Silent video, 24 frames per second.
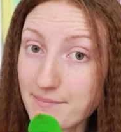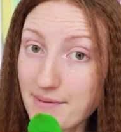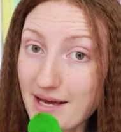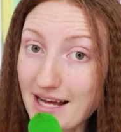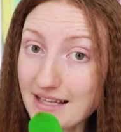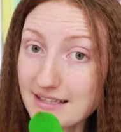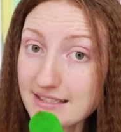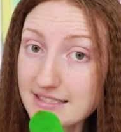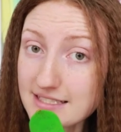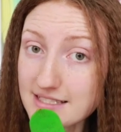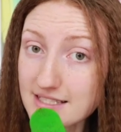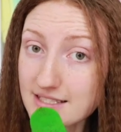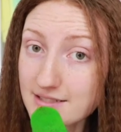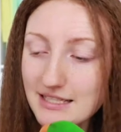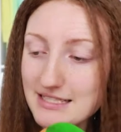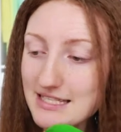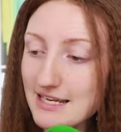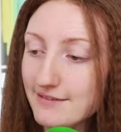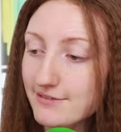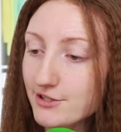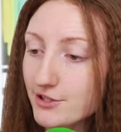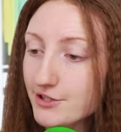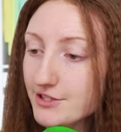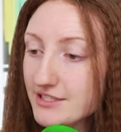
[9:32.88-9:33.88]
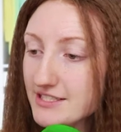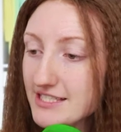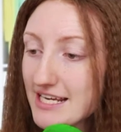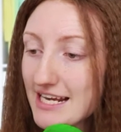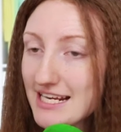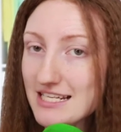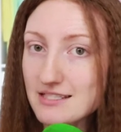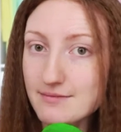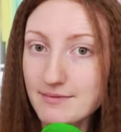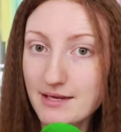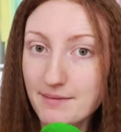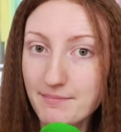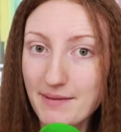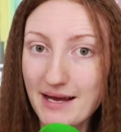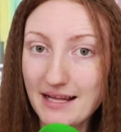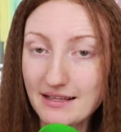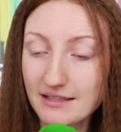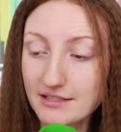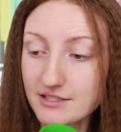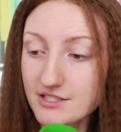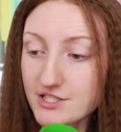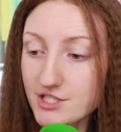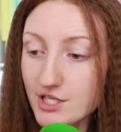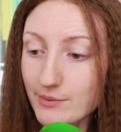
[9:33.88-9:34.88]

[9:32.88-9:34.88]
Me palette. Let's have a look at the Tease Me palette.